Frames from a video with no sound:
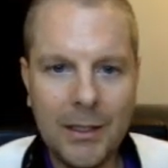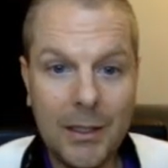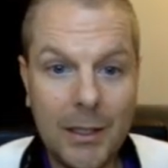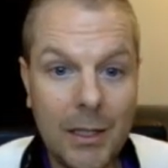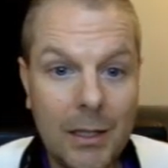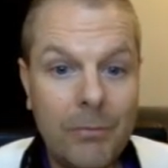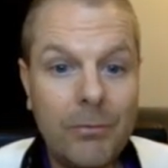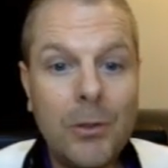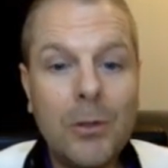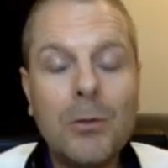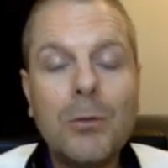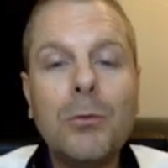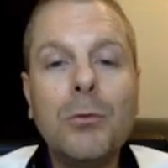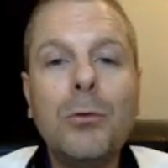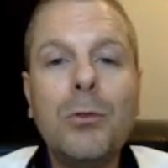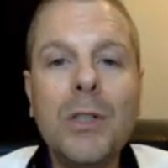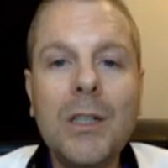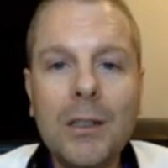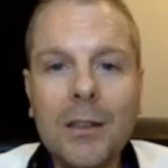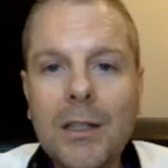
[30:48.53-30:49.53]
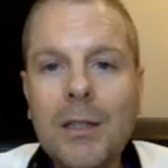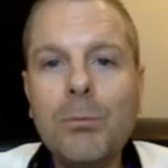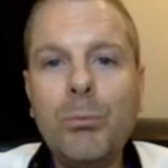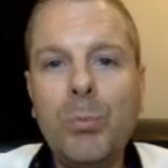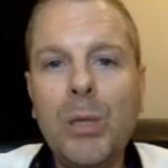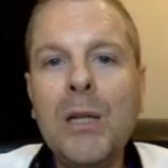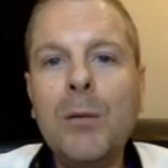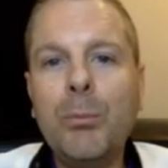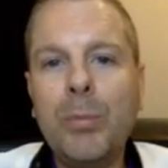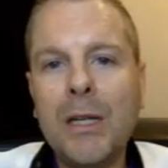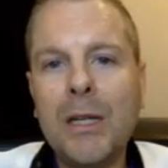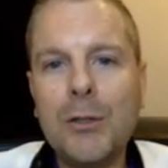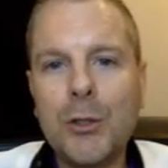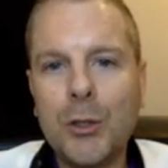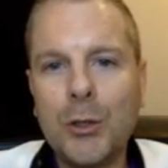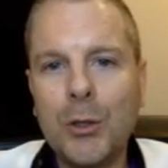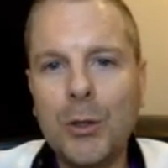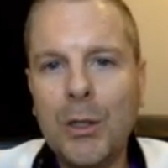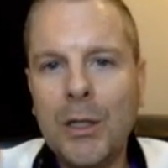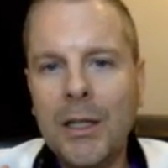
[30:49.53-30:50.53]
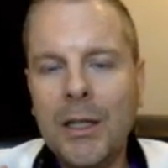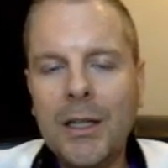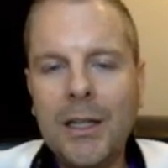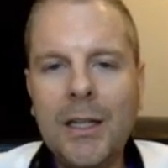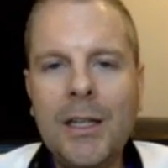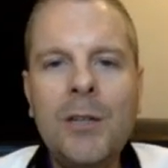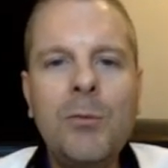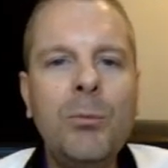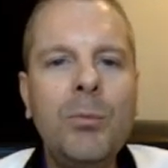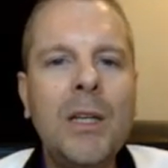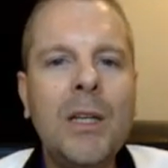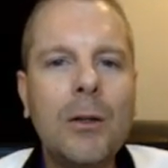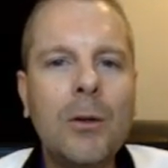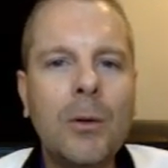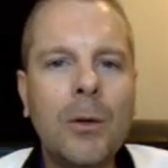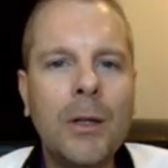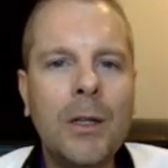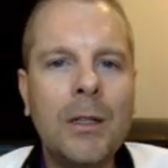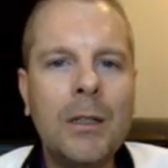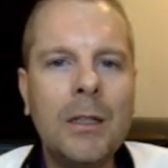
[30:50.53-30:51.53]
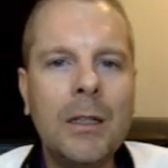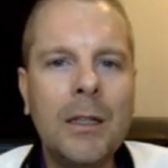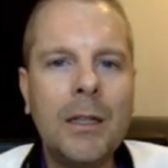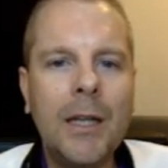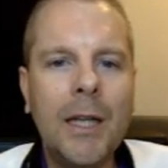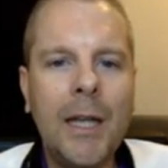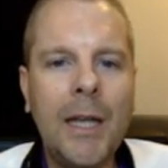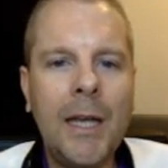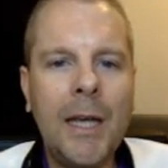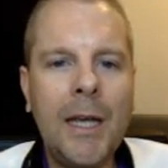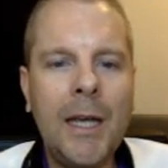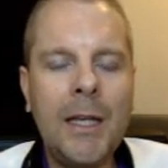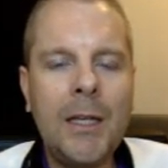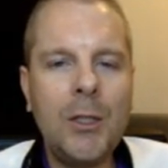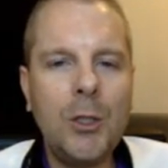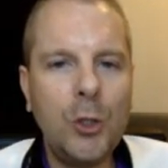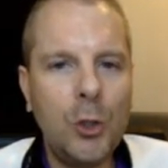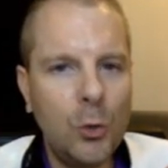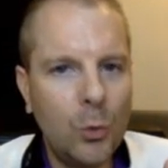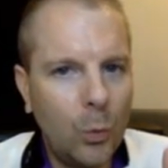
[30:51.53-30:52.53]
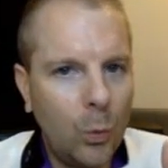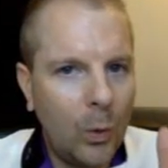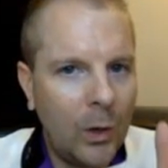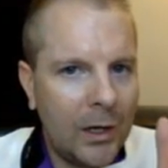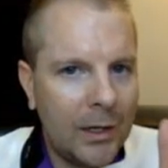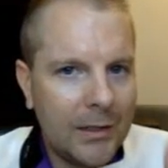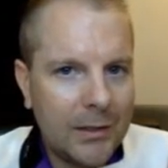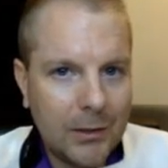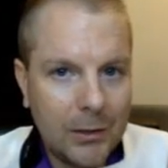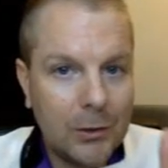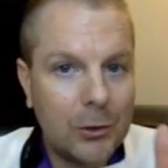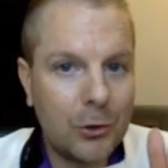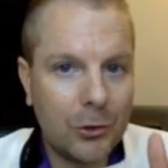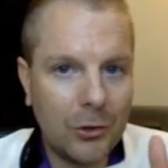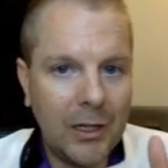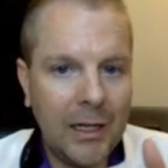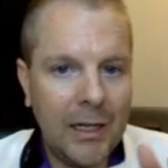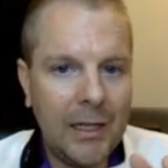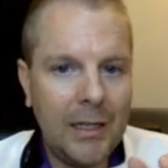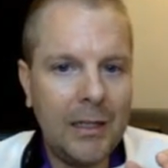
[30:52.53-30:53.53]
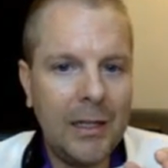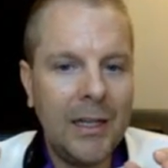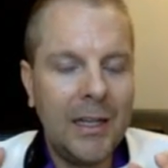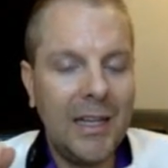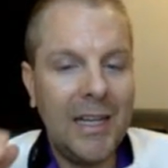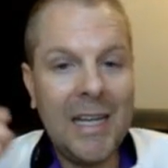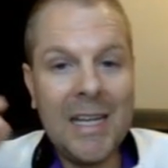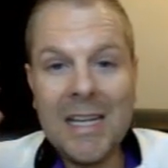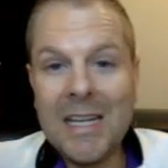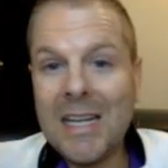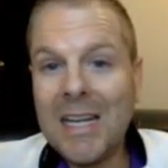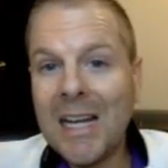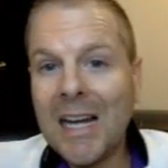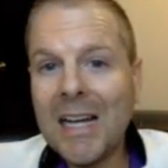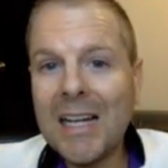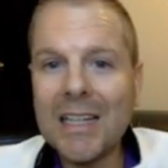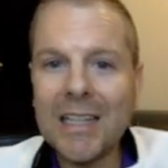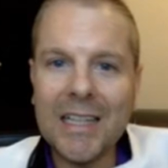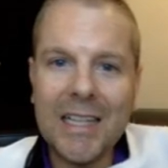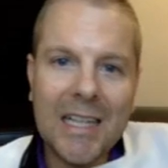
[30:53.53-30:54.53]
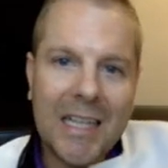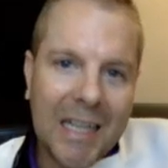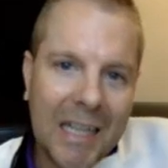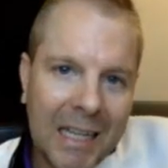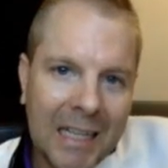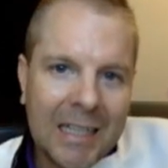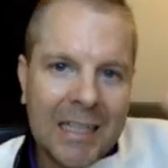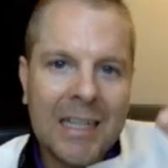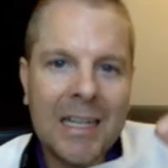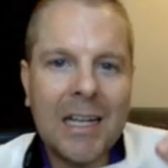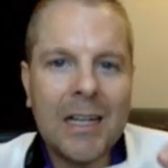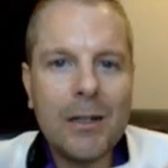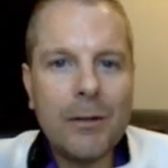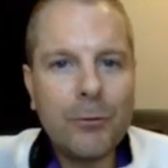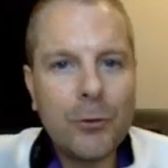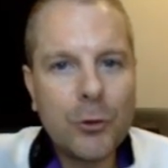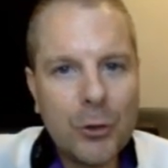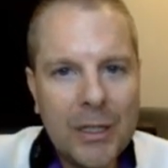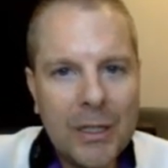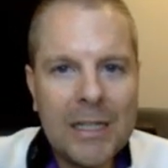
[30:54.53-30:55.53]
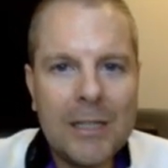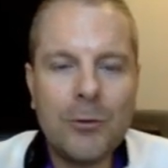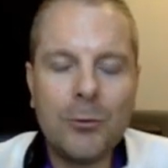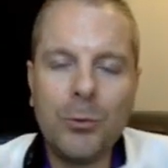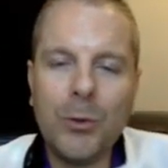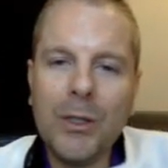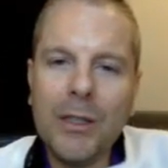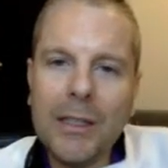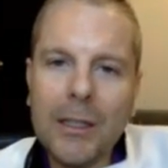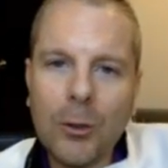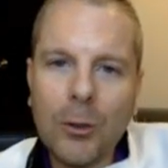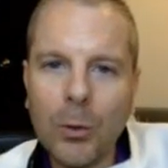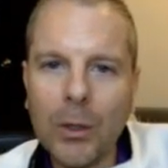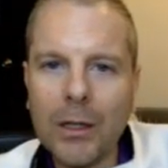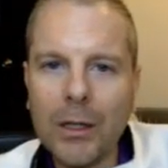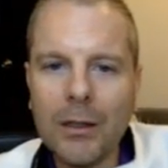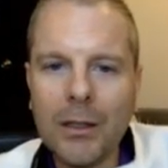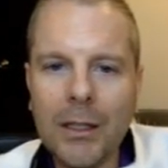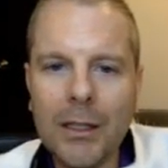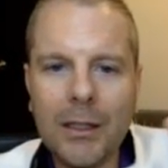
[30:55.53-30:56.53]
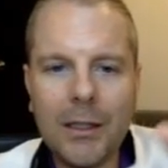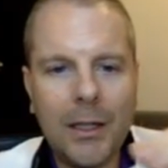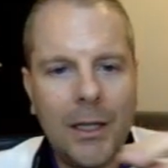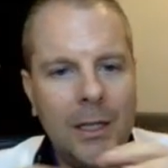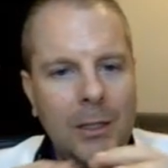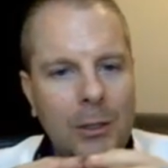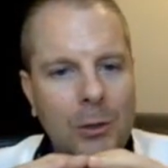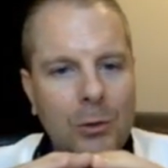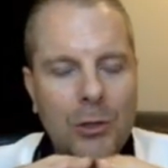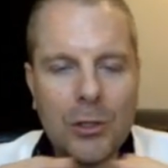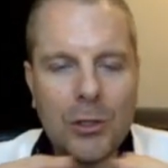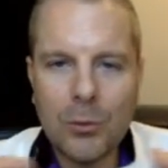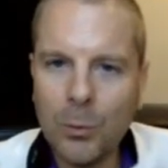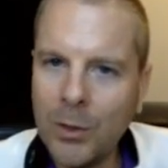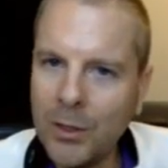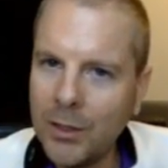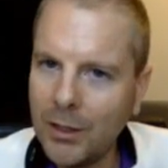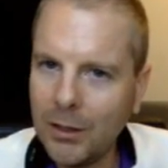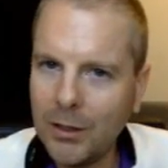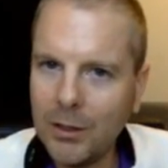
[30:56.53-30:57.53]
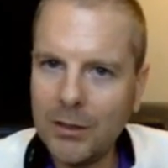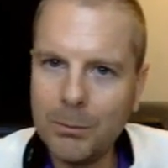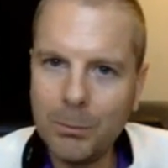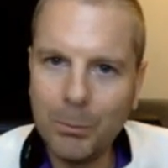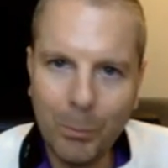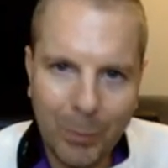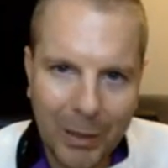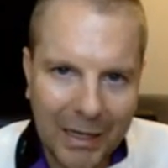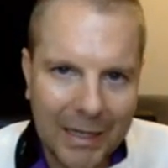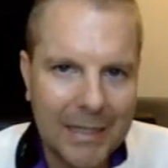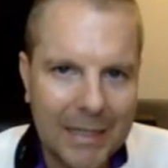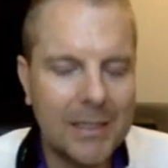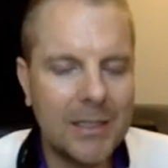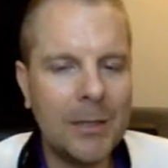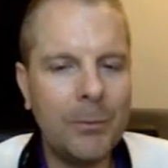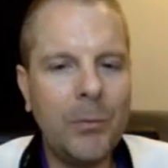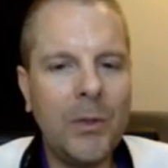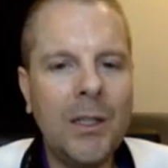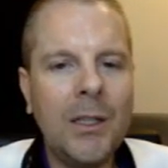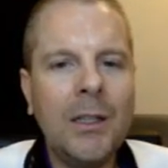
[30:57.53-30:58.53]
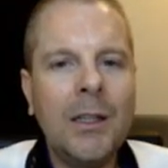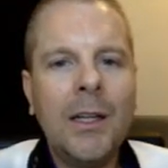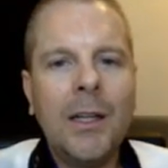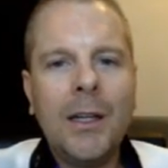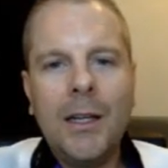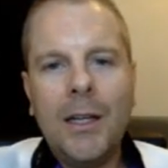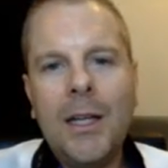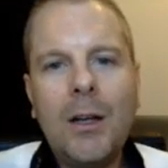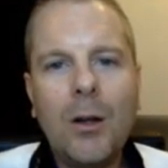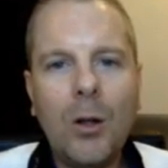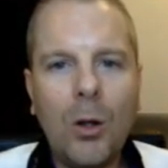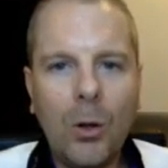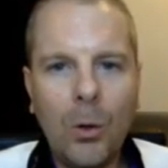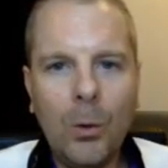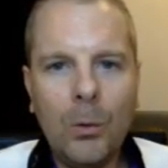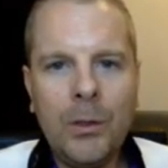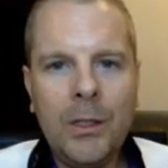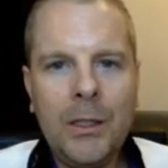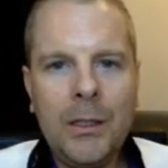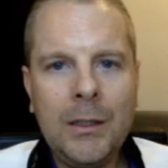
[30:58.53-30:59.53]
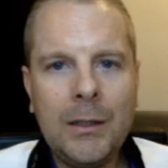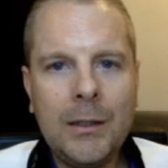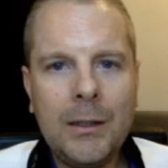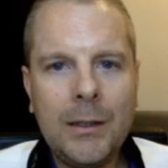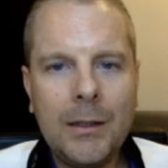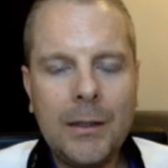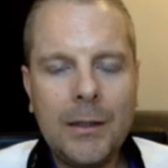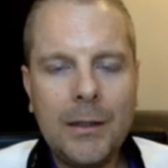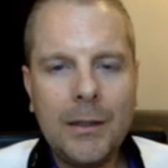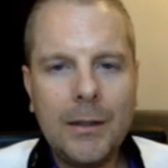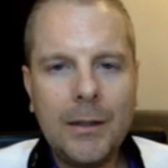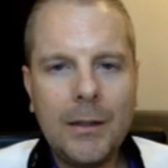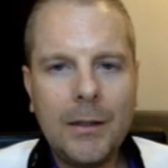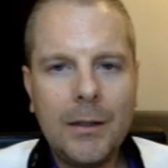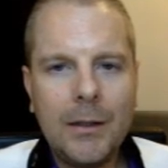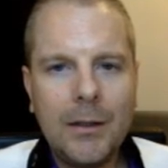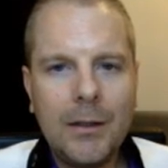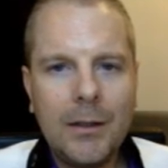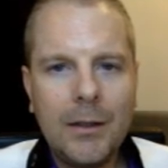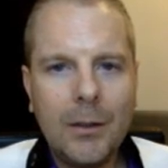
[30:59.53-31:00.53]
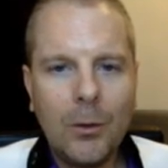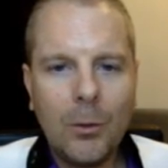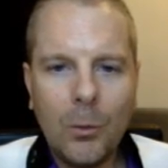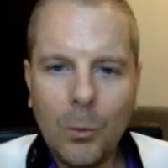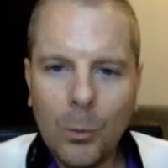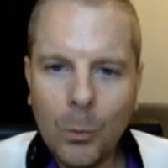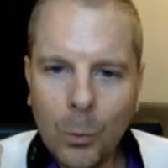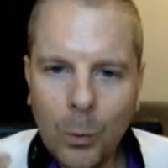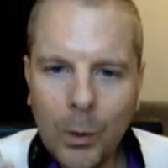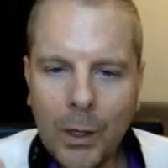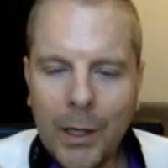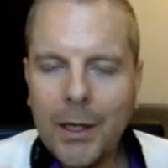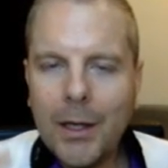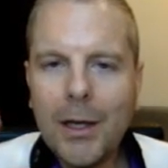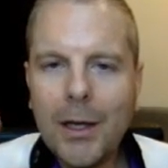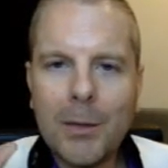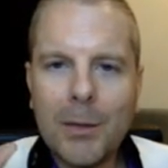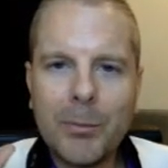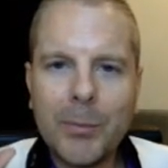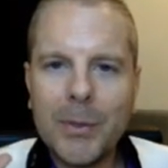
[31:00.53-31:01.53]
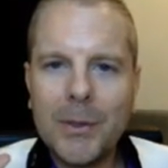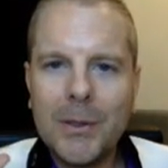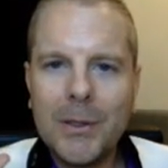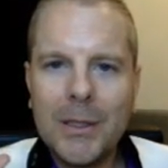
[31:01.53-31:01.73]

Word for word: If you're really big picture in Bitcoin and you want to trade and not get in and out of trades really quickly, and you just want to buy something and hold it, wake up.